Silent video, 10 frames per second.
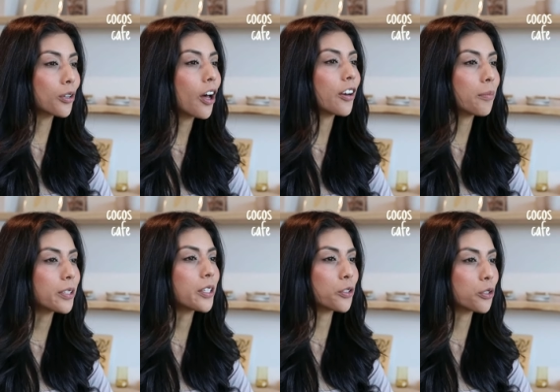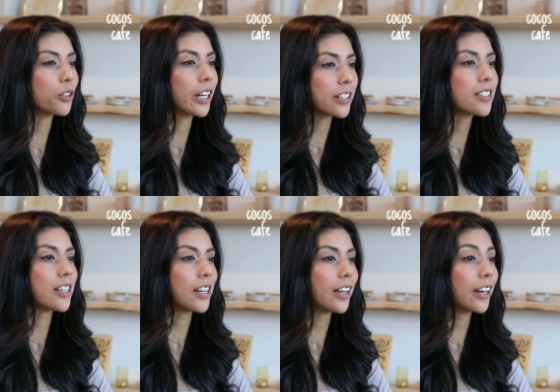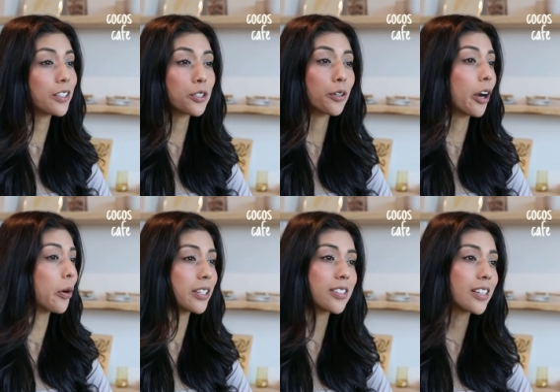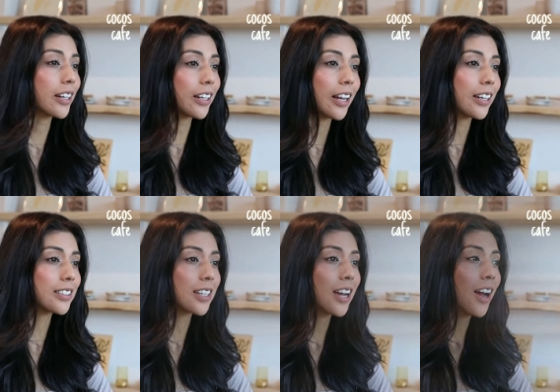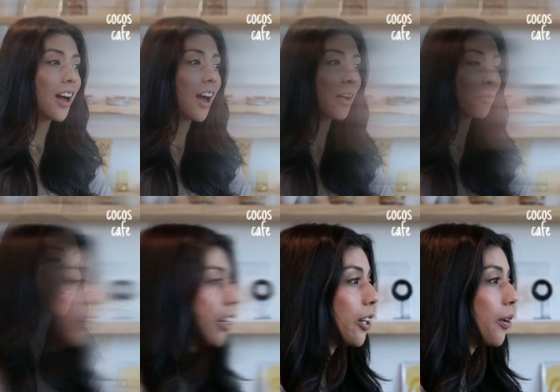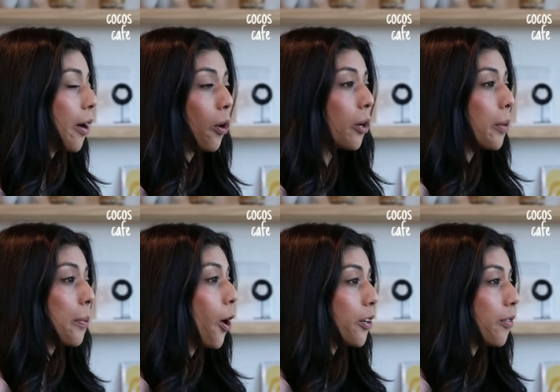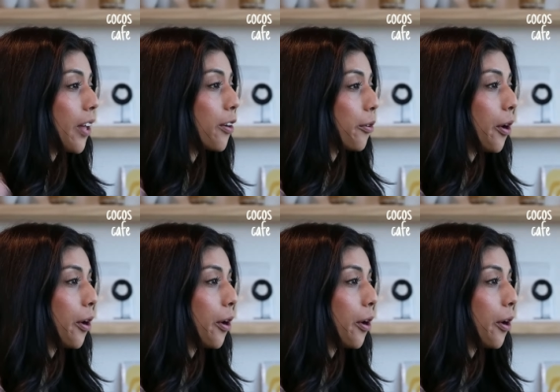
a lot of potential and I see it, and it's a growing city, and I wanted I want to be part of that